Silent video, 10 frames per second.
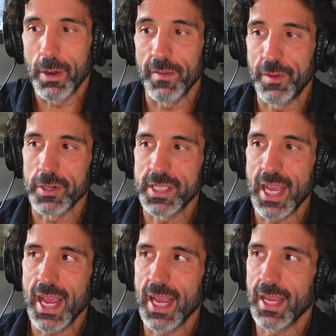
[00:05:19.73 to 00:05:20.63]
But if you're
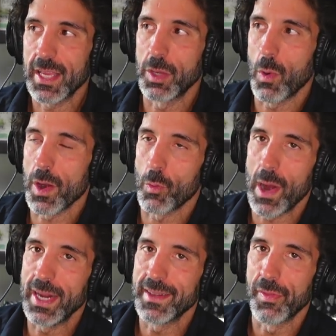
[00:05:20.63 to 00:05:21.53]
saying you want to
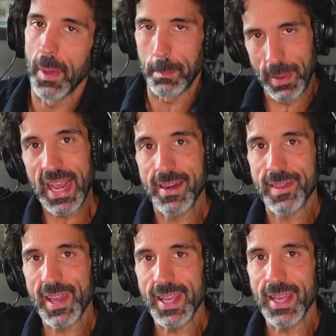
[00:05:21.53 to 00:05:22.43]
write the big
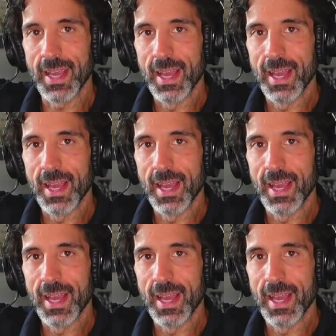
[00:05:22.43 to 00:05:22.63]
thing,